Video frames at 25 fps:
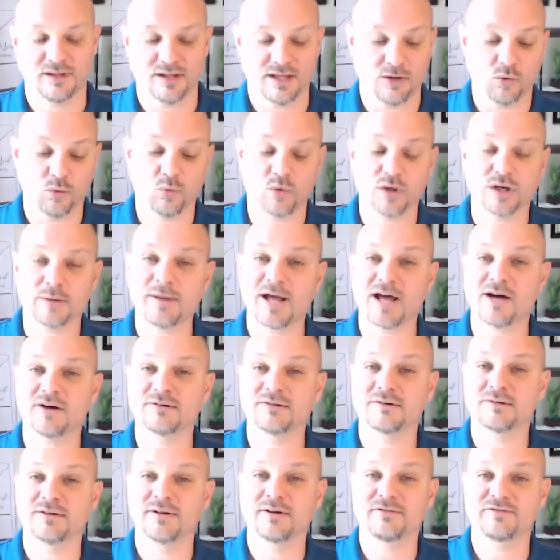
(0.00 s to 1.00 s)
What about
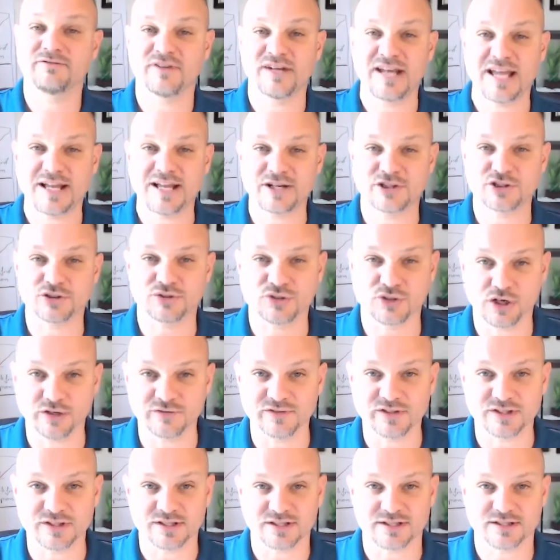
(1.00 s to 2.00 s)
financial
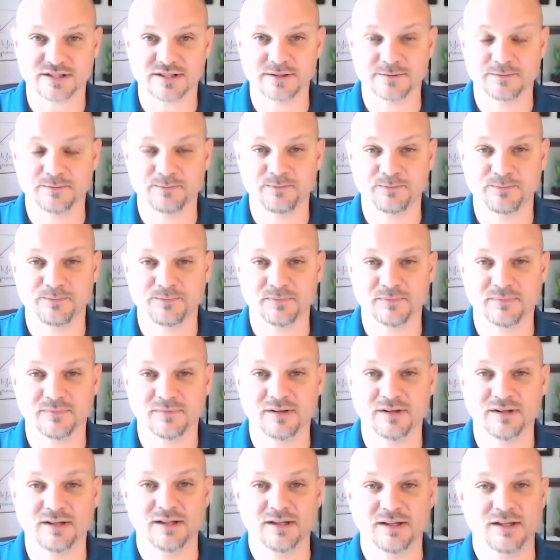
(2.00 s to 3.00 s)
services?
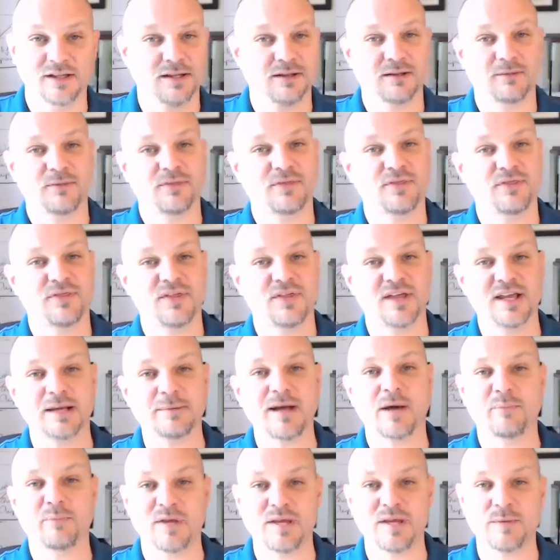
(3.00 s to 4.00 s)
Think
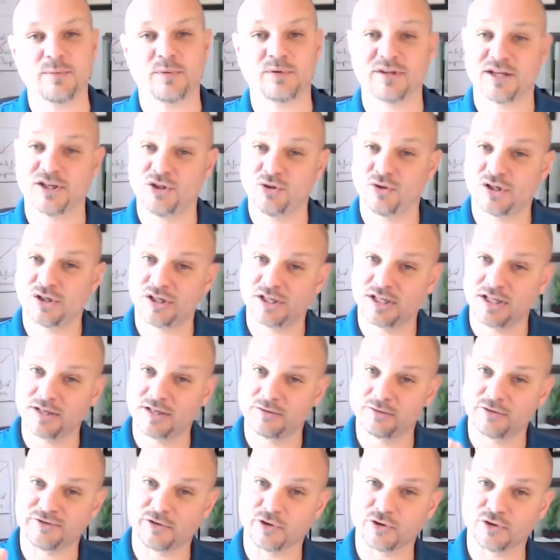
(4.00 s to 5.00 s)
about people that you could give
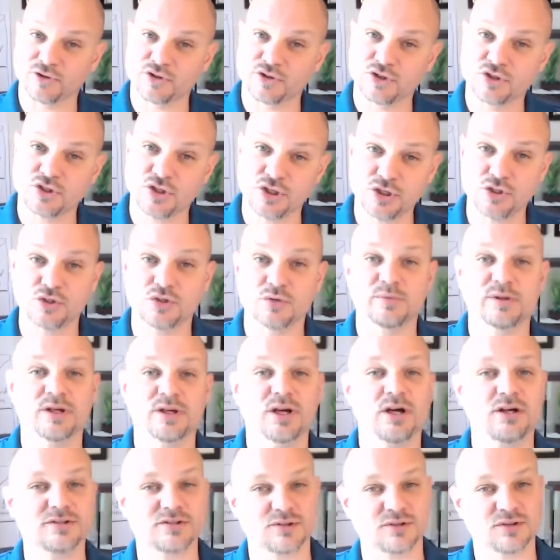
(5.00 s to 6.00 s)
referrals to, but
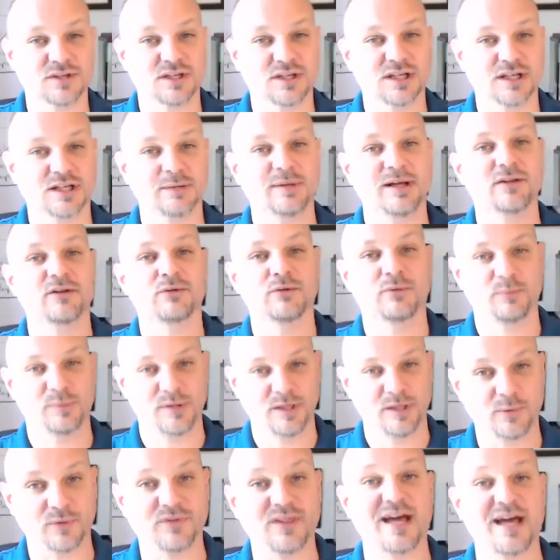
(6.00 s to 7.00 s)
also think about the
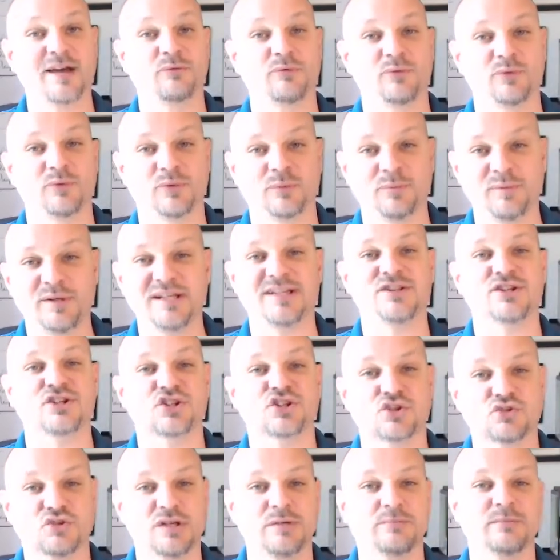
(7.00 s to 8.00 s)
people that would be in the
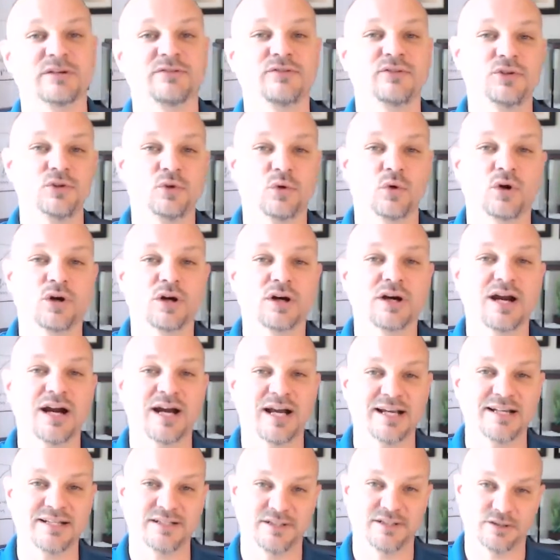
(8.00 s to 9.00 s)
stream of your
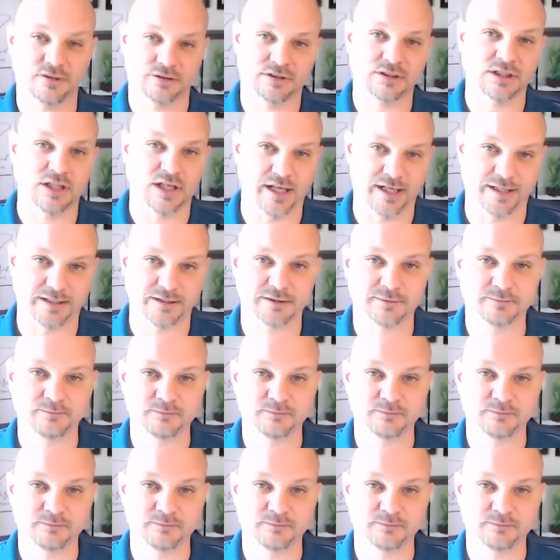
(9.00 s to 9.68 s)
ideal client,